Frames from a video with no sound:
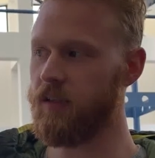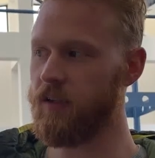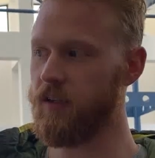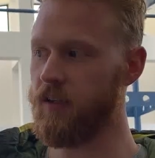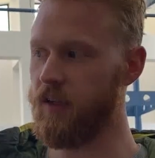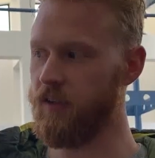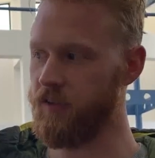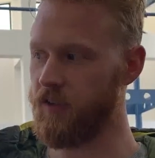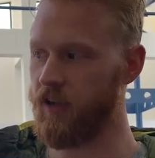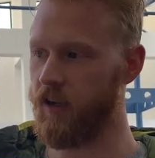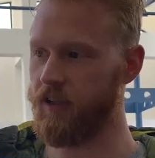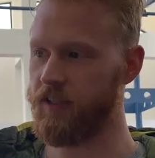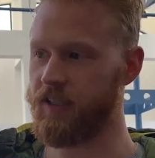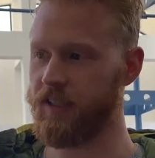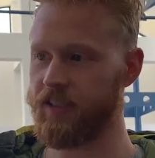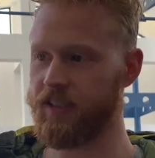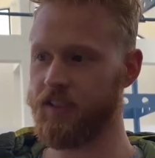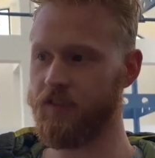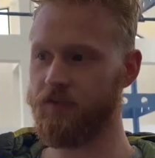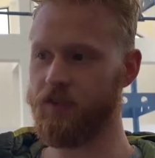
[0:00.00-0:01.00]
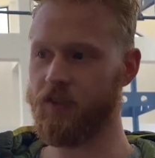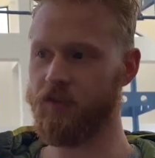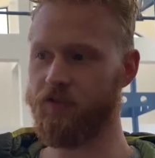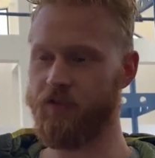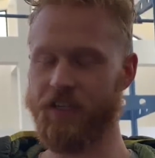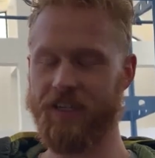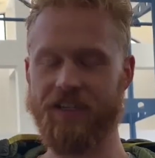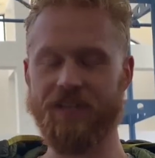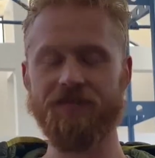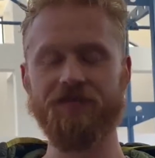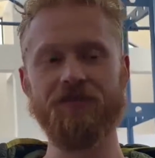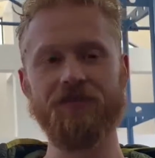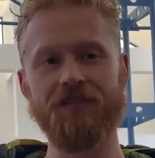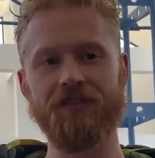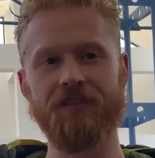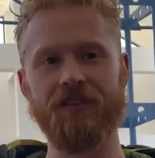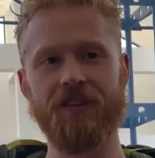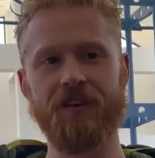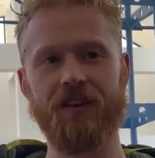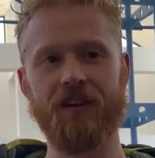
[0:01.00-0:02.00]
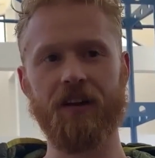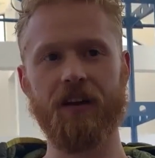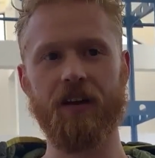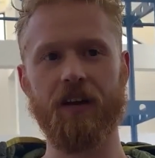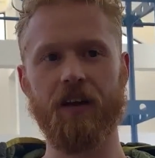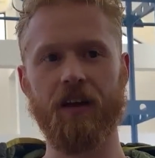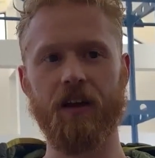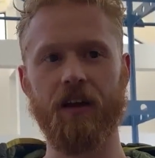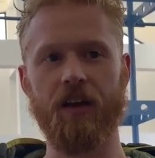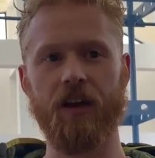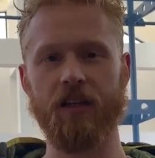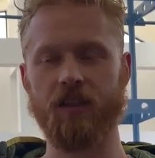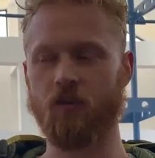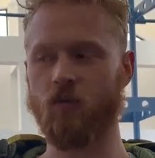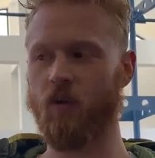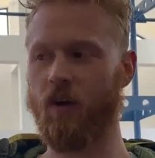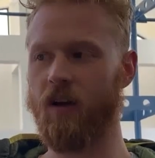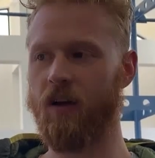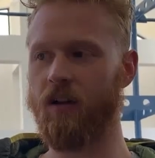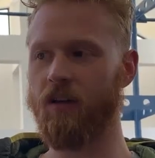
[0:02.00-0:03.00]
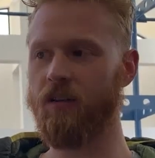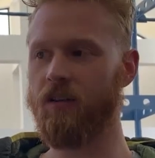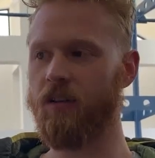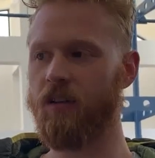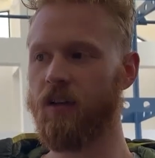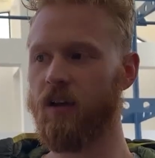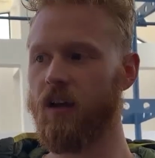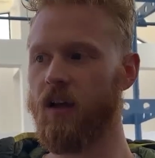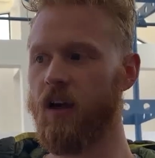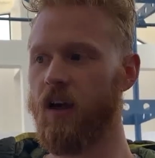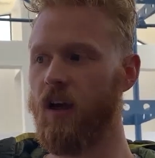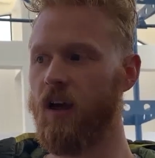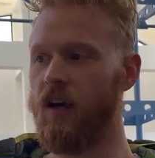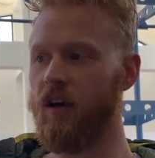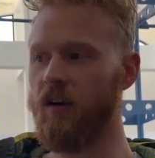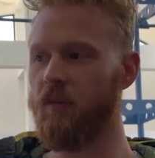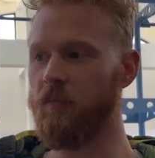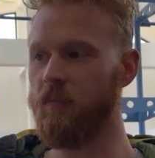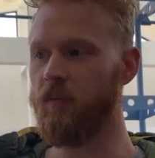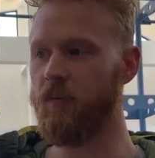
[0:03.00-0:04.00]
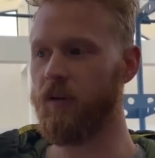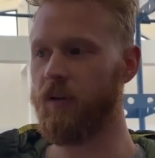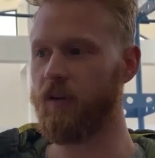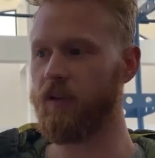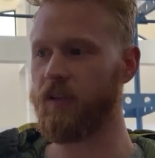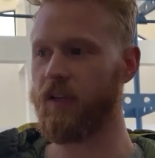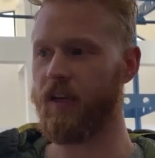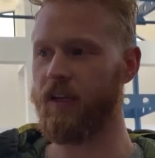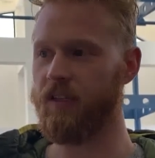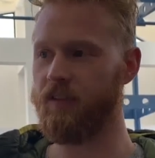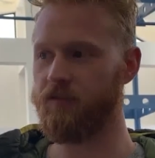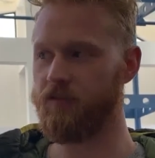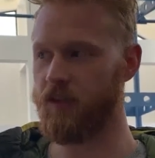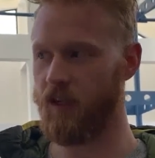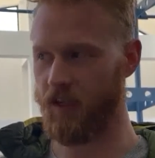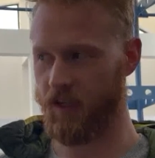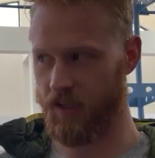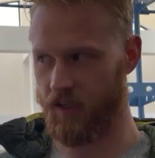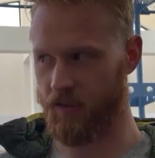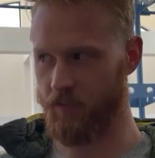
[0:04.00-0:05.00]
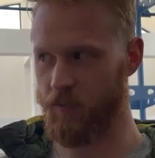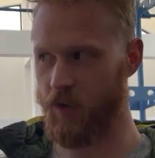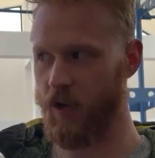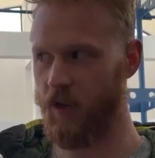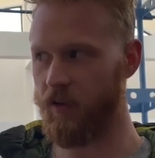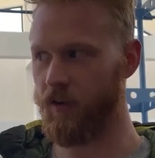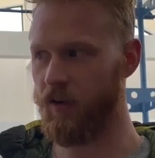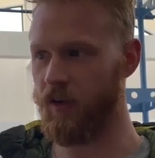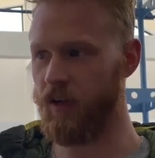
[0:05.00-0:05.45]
in the context of Lviv as well, kind of talking about